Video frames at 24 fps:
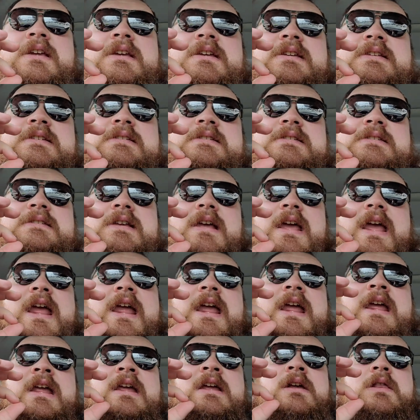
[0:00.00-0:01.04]
is
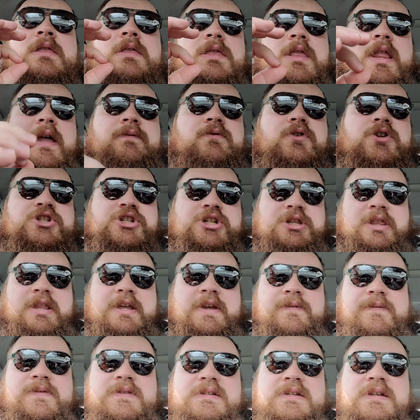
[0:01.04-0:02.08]
a leverage
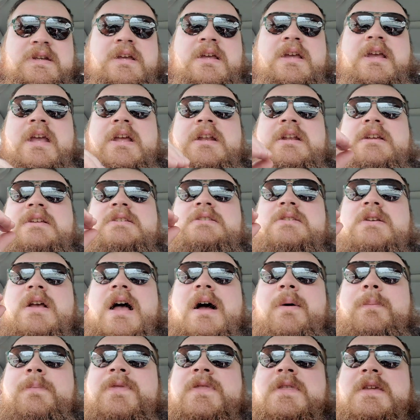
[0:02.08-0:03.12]
lift. It is
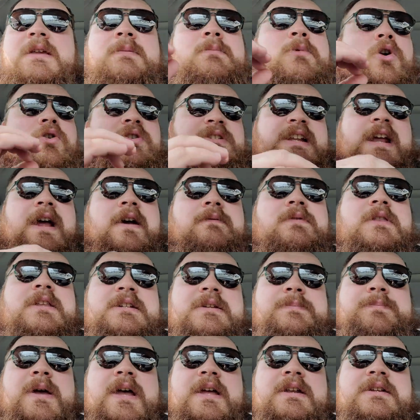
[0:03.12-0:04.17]
the most heavily
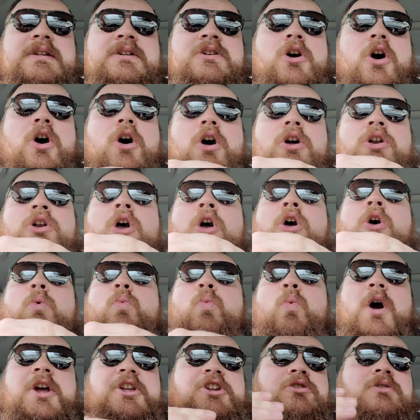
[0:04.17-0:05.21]
dependent on
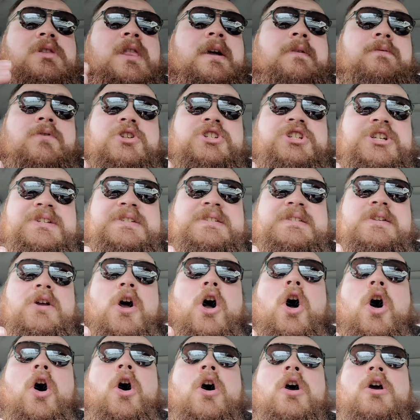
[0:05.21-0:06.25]
what your leverages
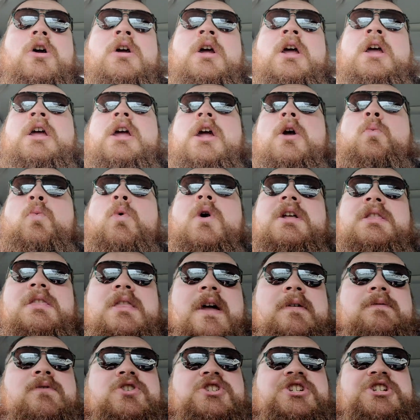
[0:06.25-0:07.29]
are and what
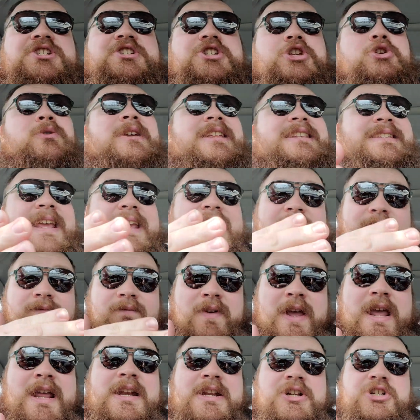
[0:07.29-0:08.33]
leverages you can take
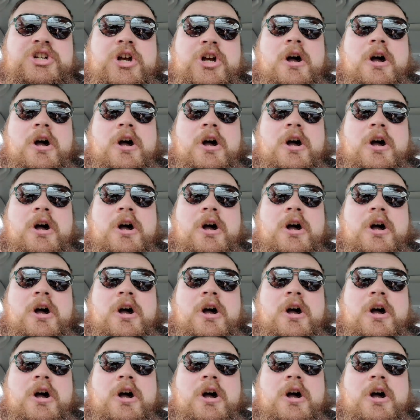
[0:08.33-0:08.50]
advantage